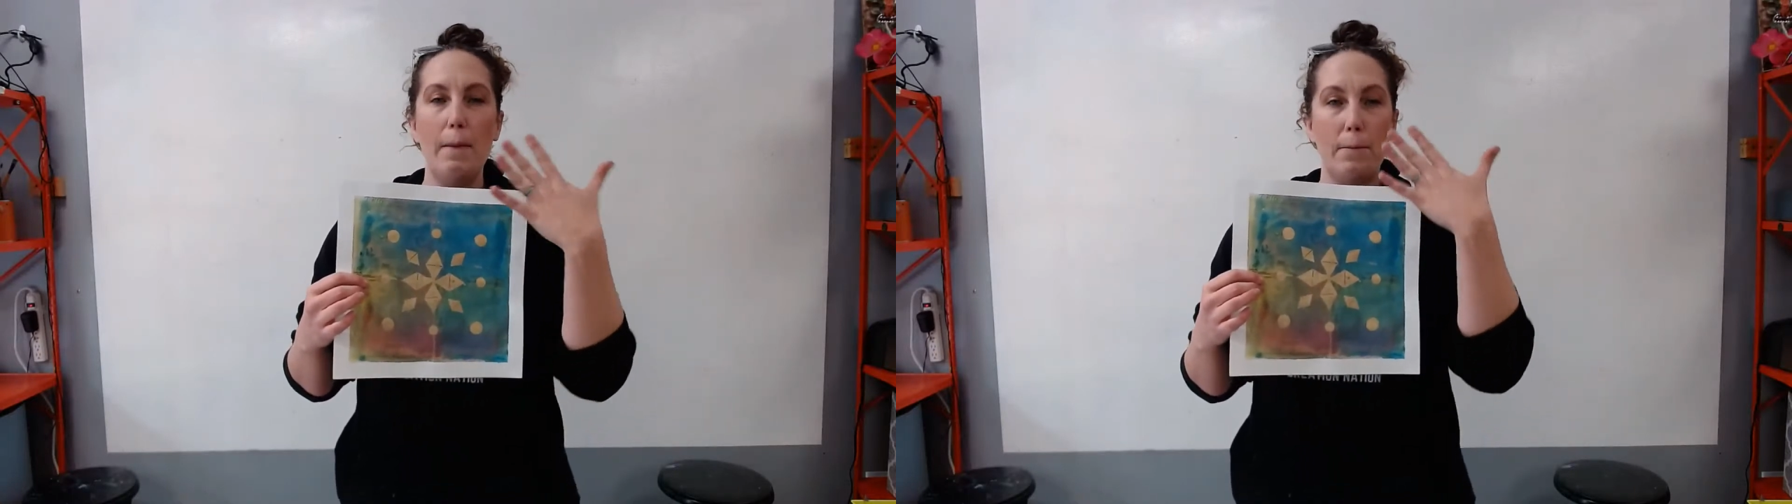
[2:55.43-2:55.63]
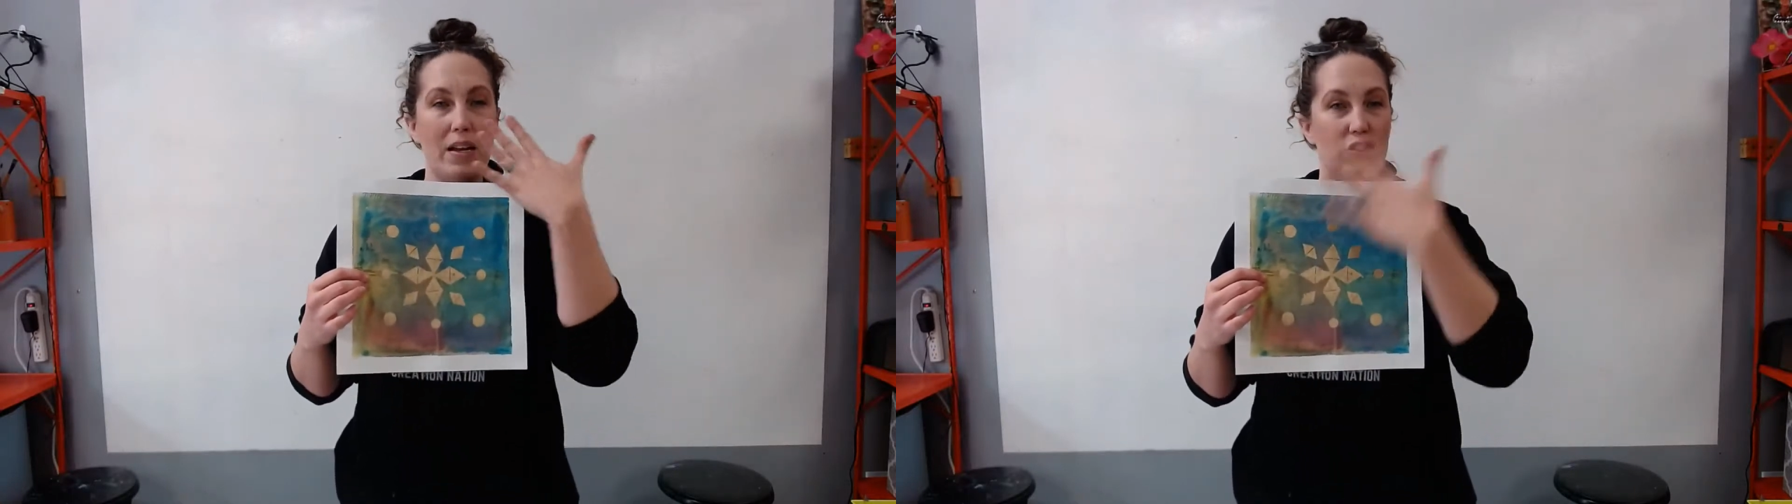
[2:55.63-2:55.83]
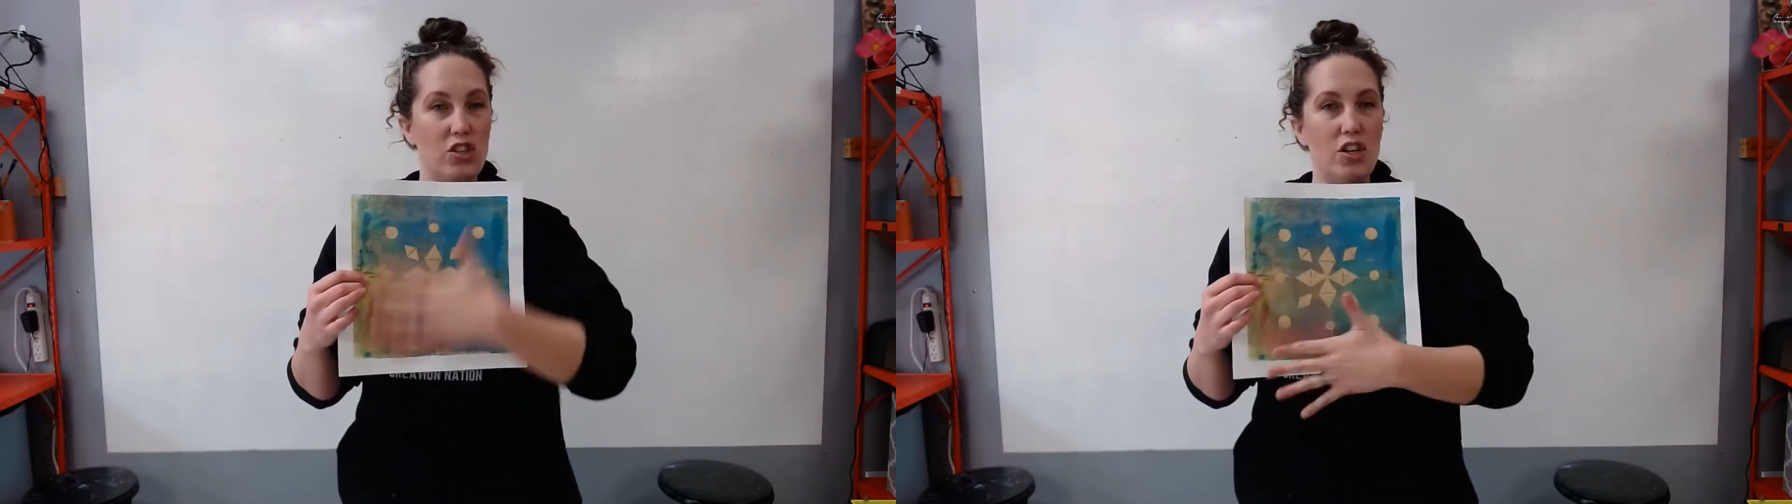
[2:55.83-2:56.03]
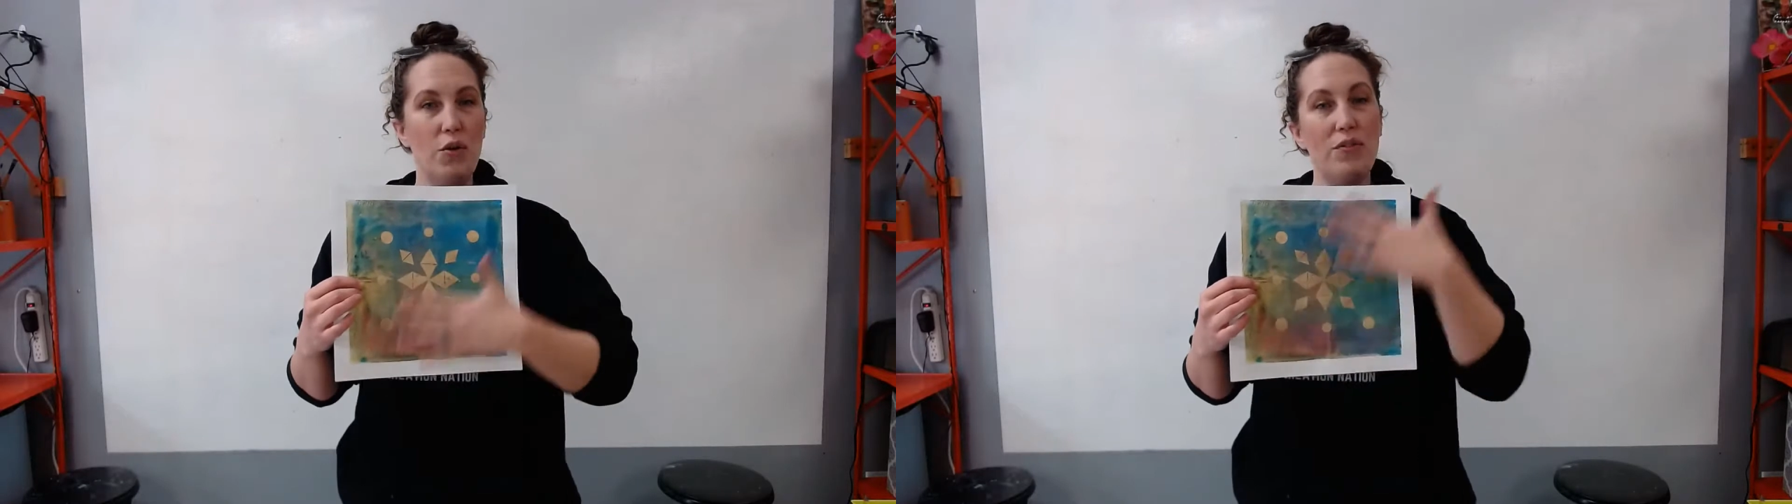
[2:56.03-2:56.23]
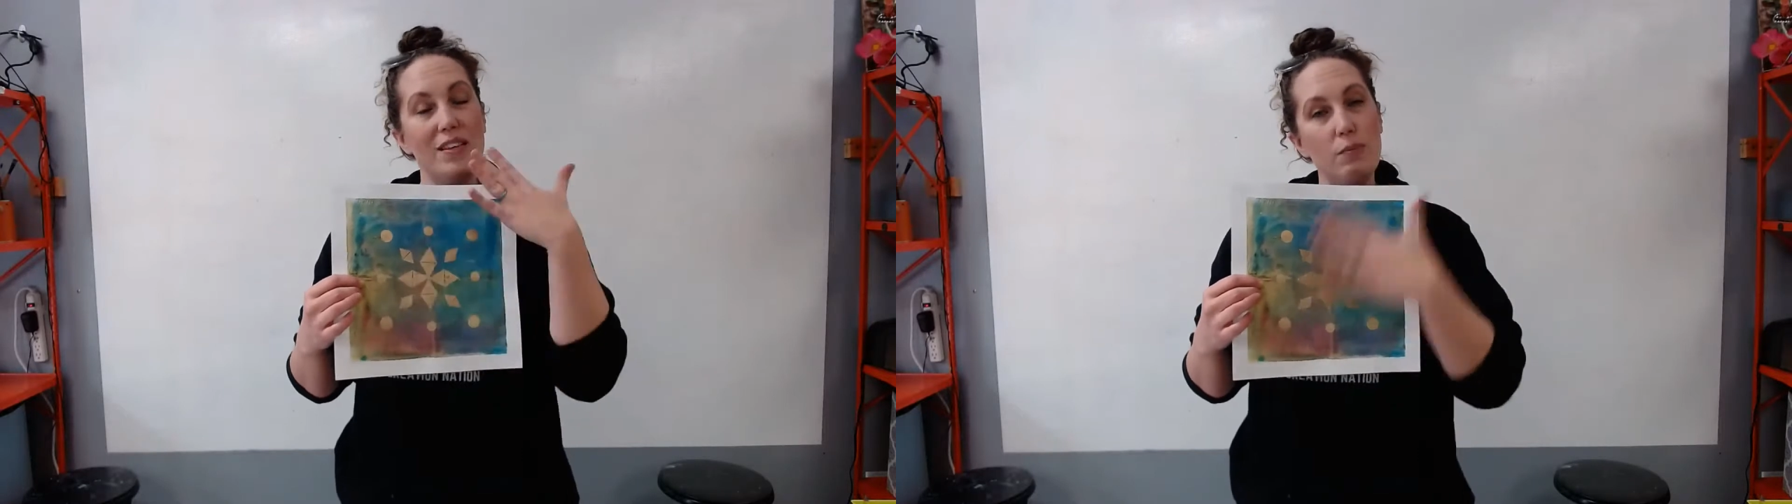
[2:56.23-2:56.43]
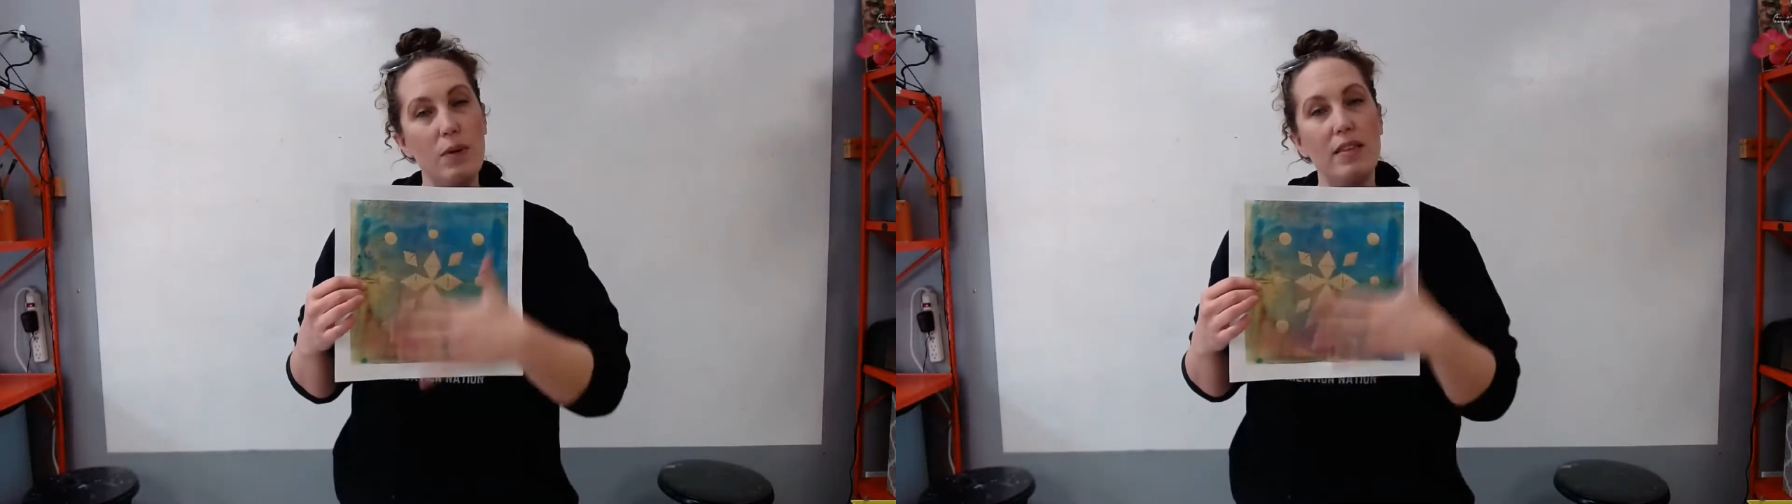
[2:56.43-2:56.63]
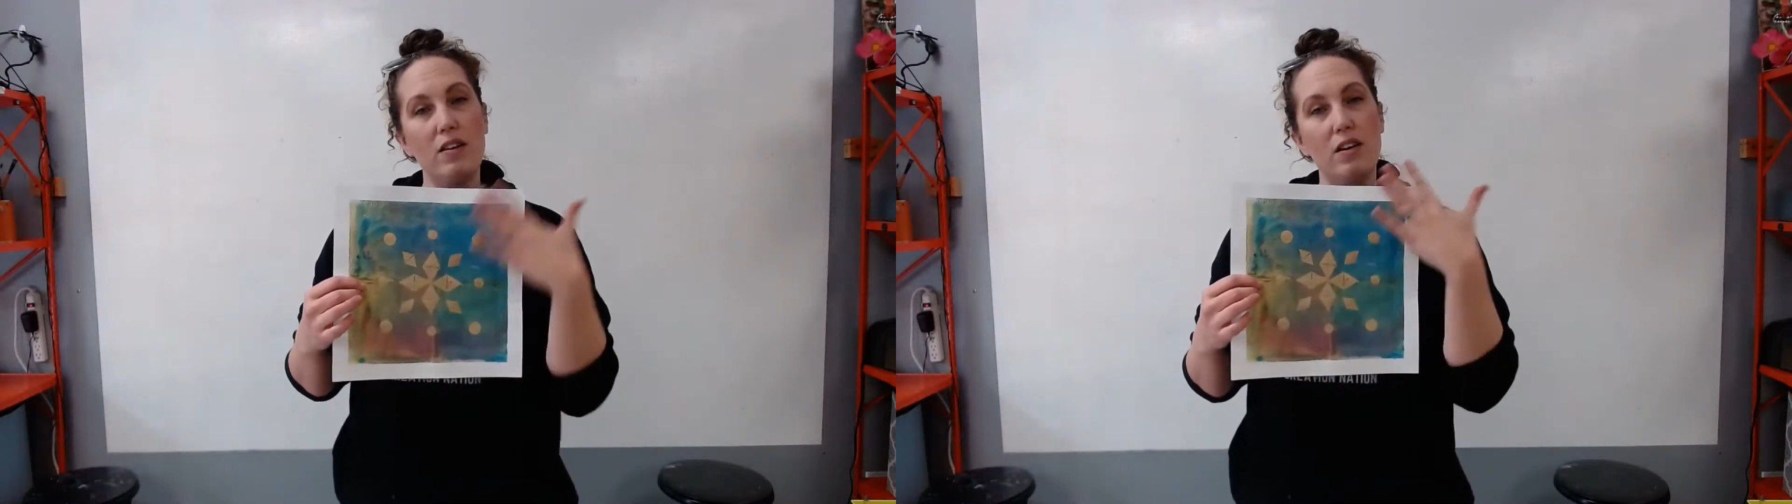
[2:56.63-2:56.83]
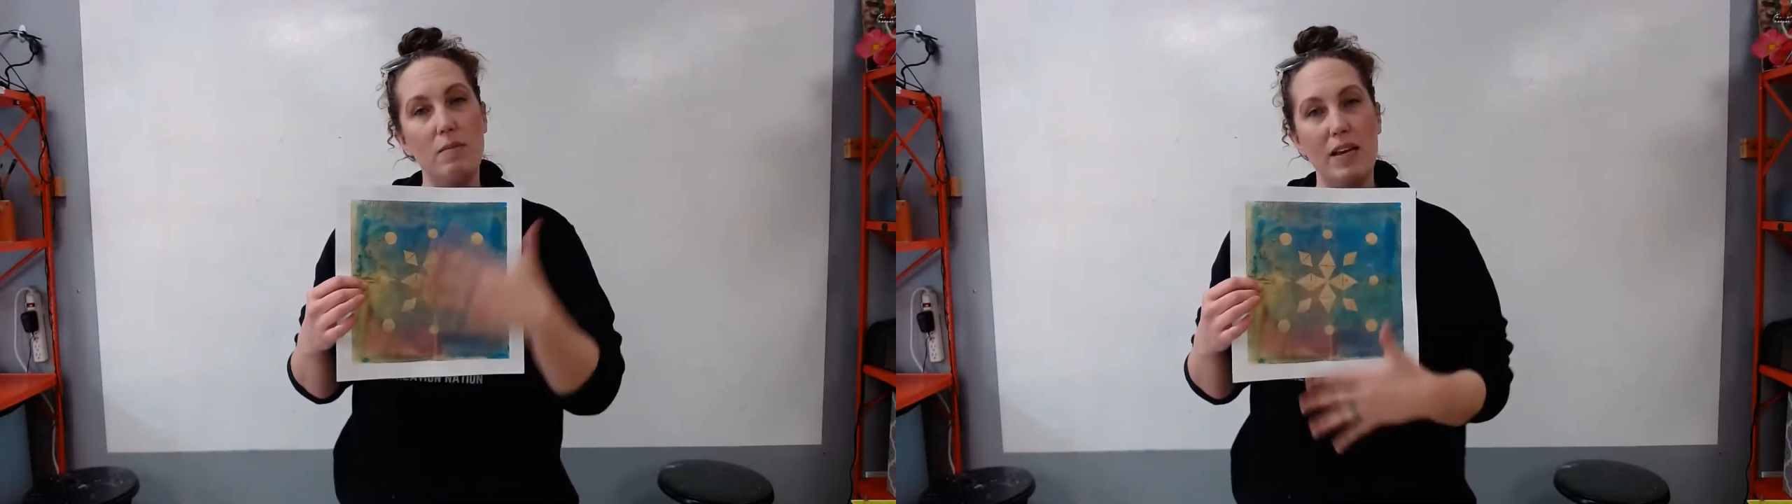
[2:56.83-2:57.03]
But just know this week they're
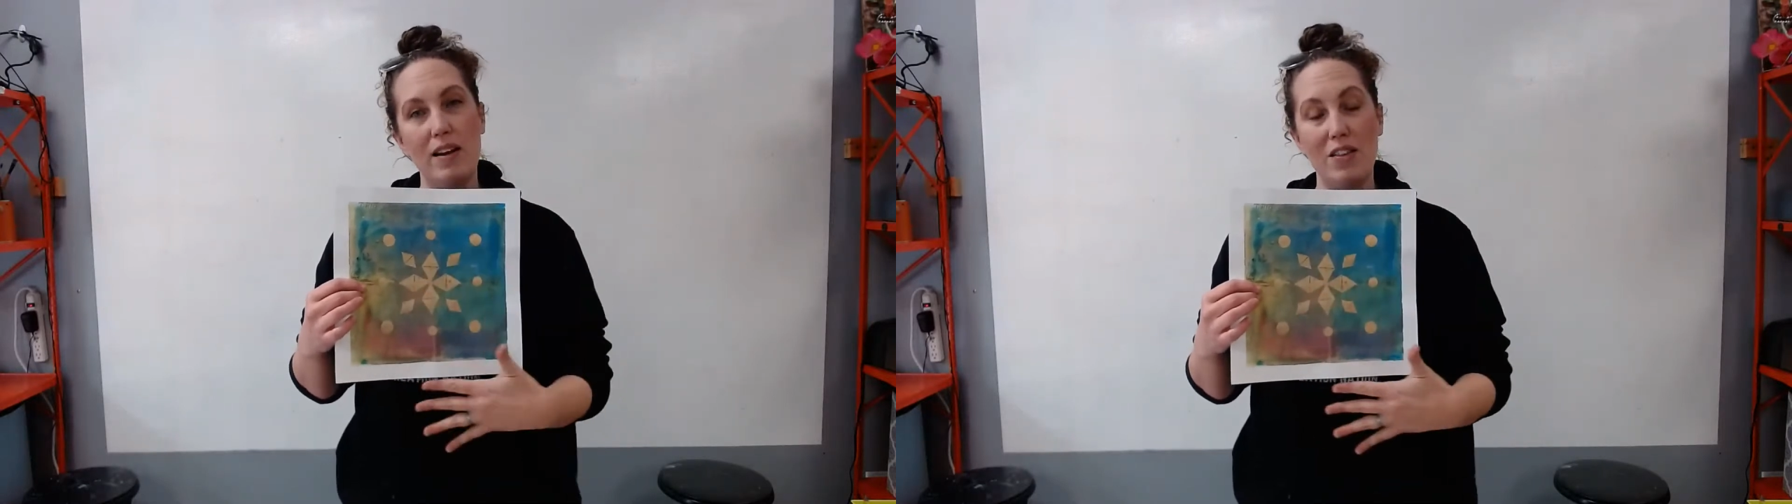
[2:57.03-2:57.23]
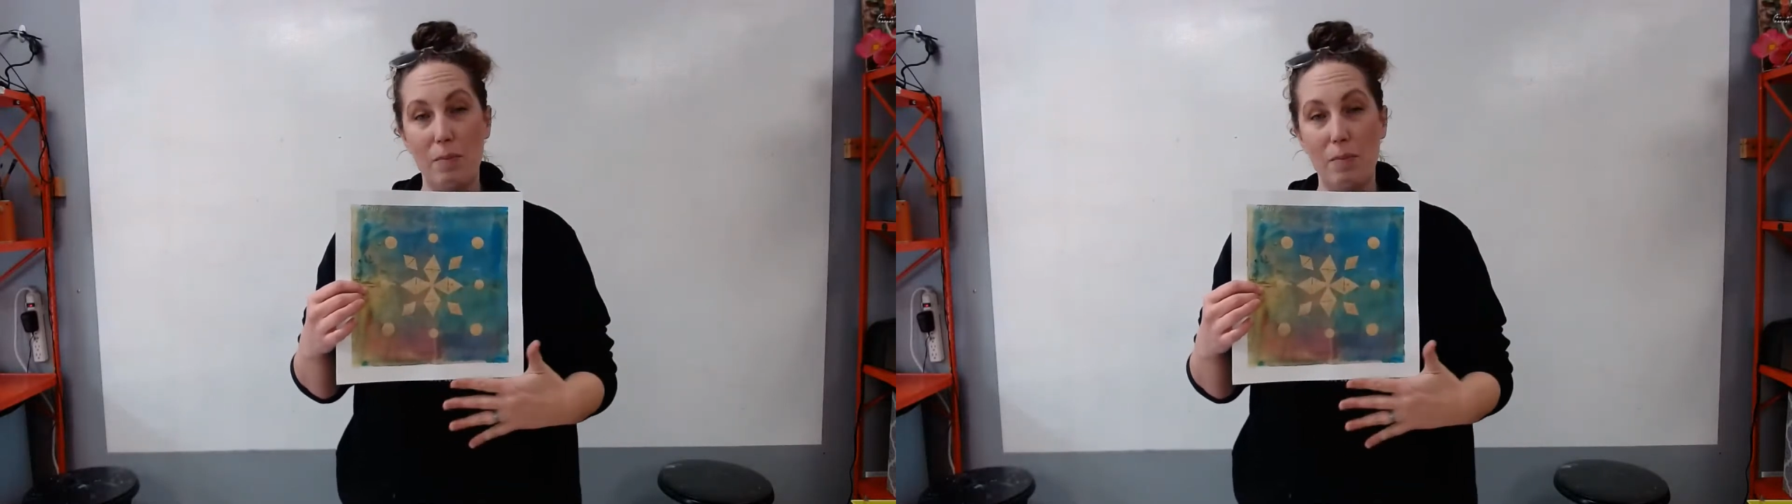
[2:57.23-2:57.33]
going to be getting their